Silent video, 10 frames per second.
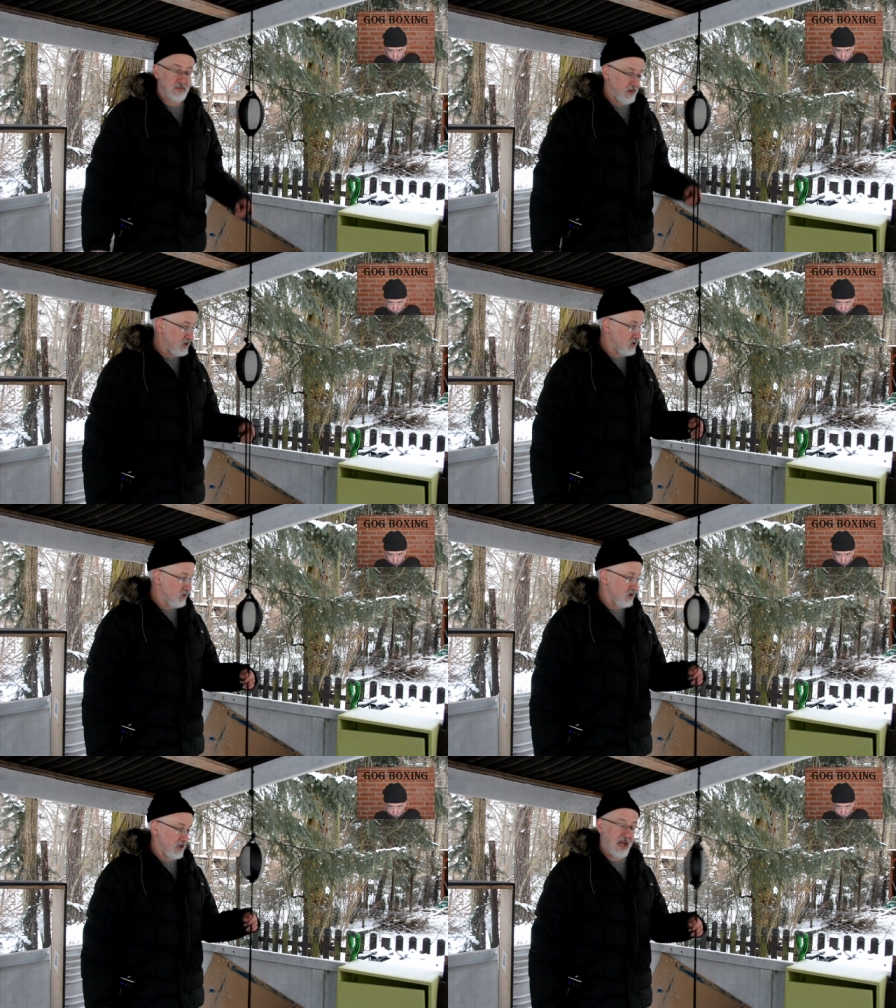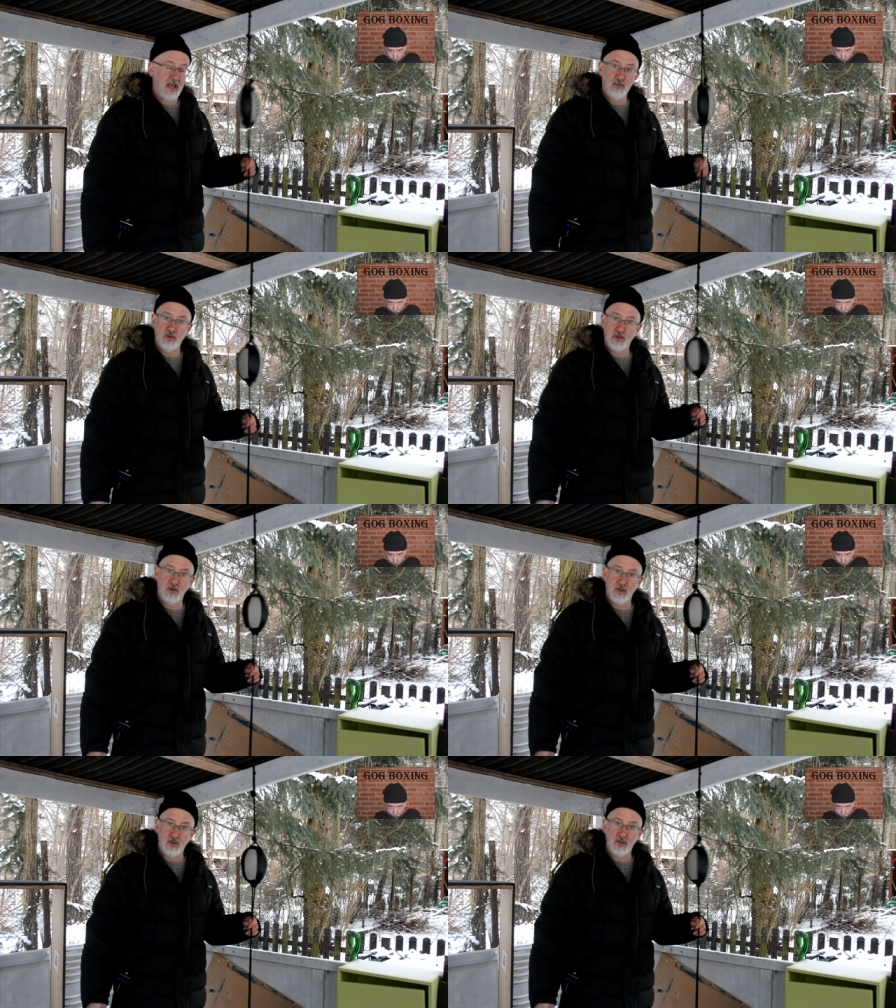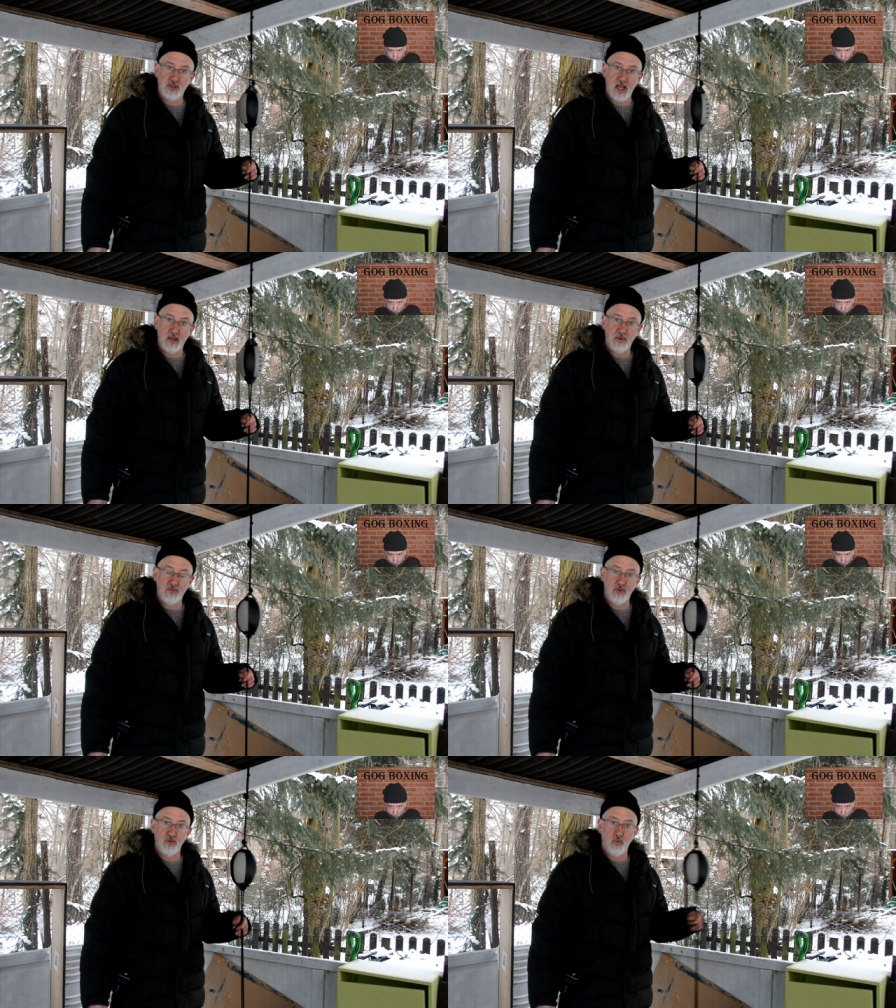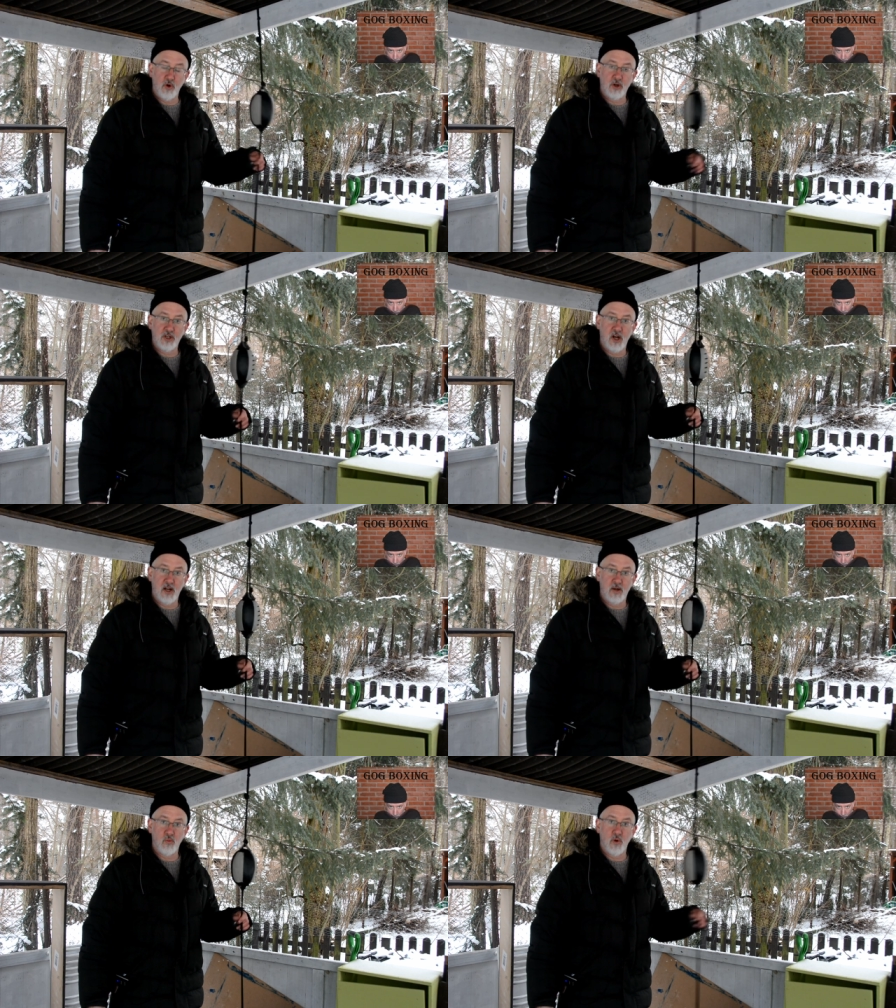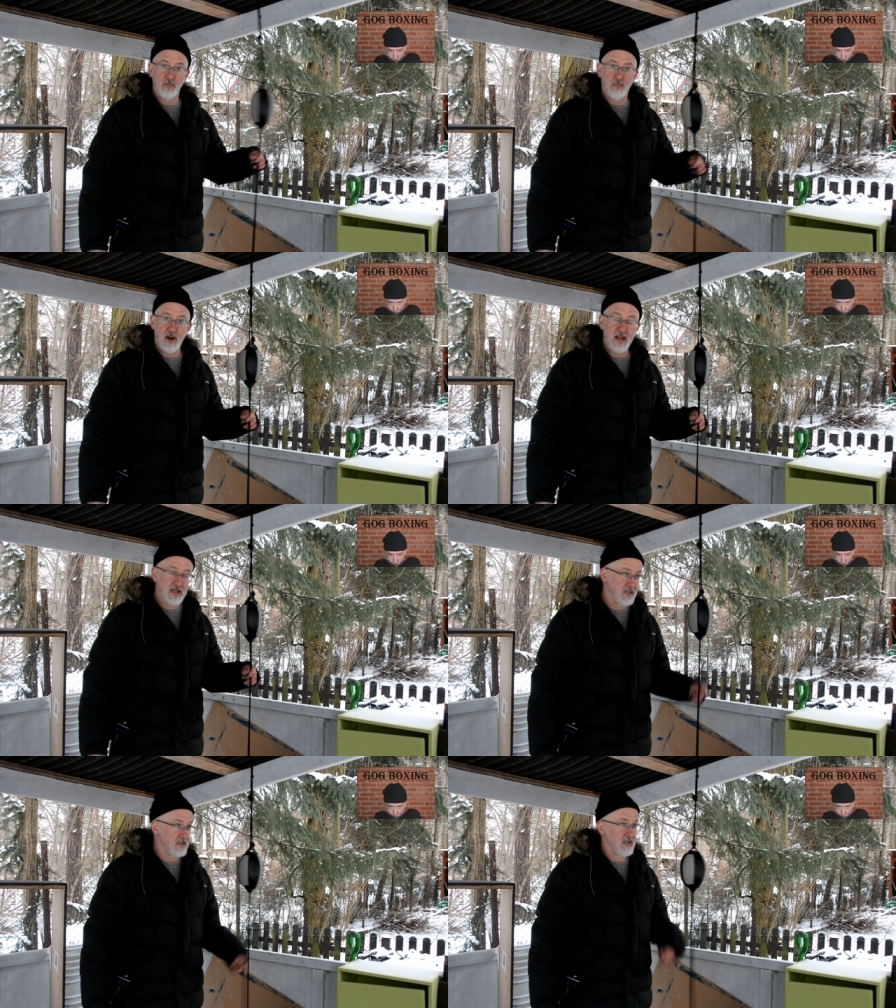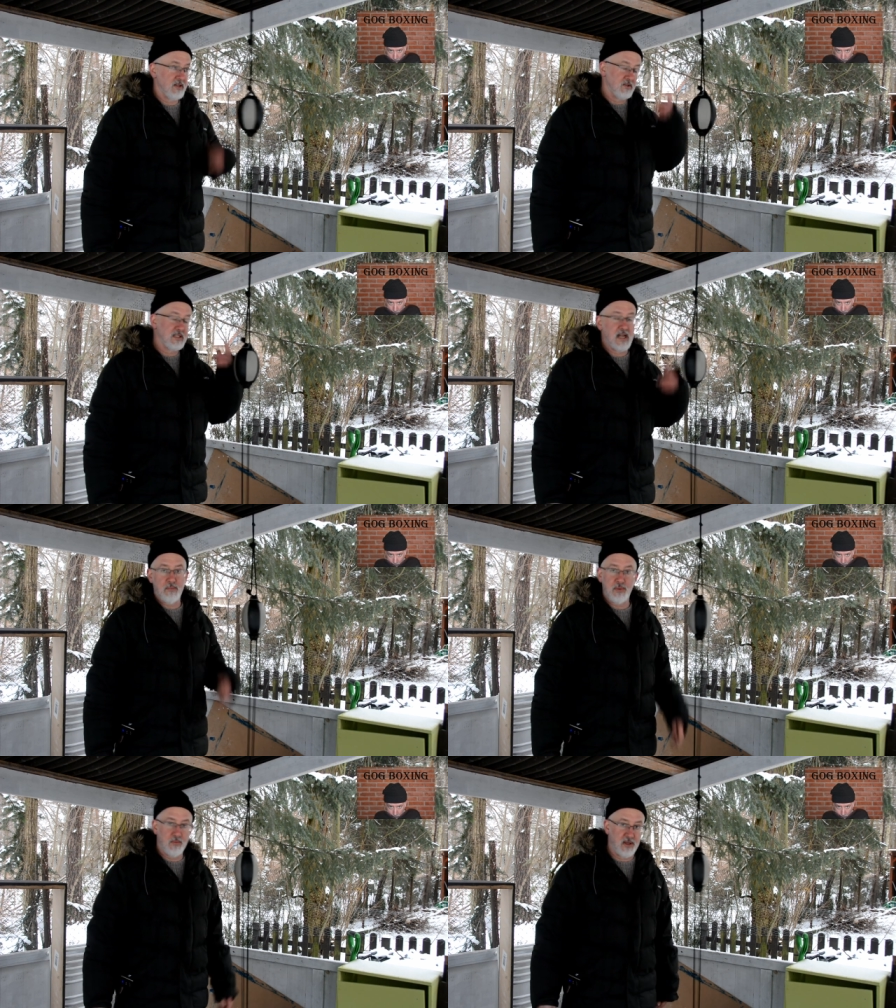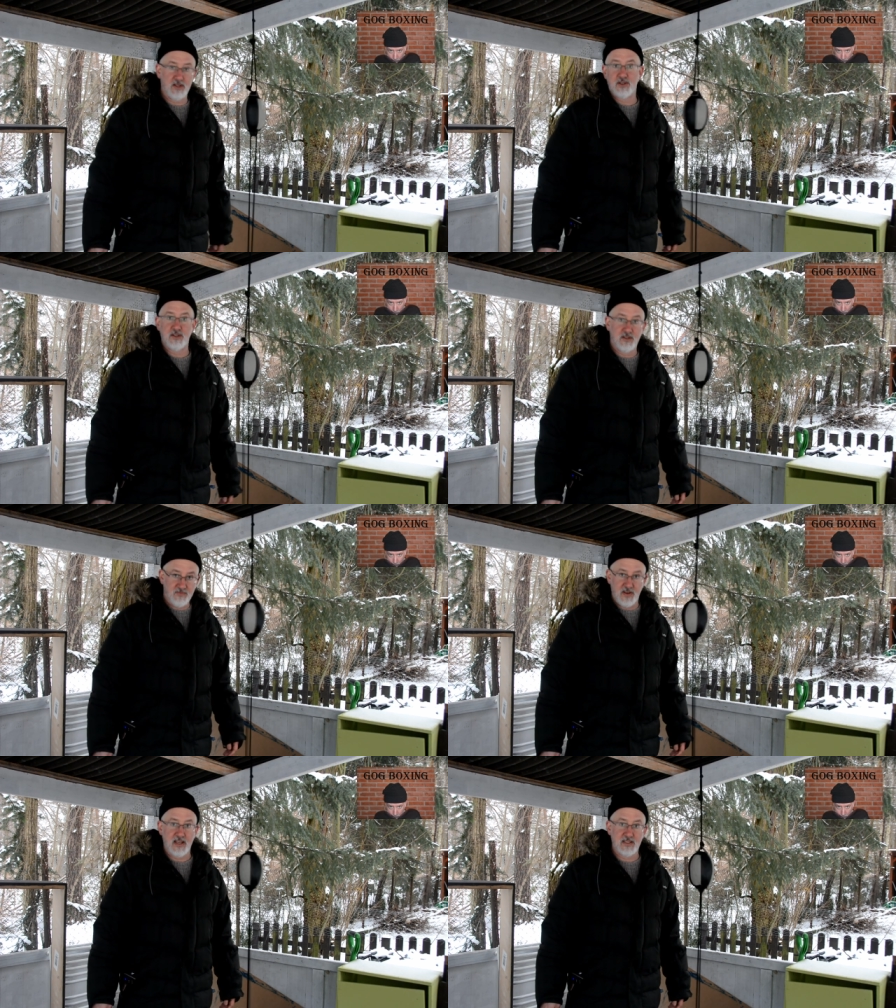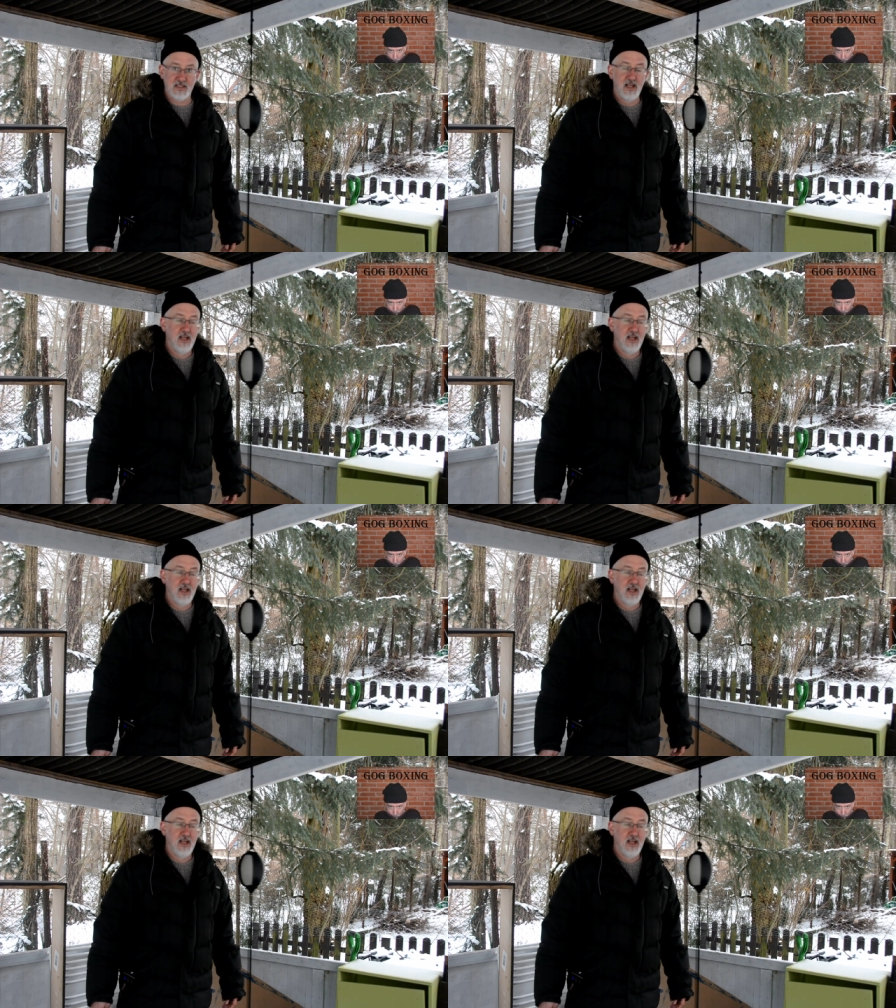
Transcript: Make sure the cables are in good shape. If you're working on it and one breaks, this thing will snap up and hit you in the face.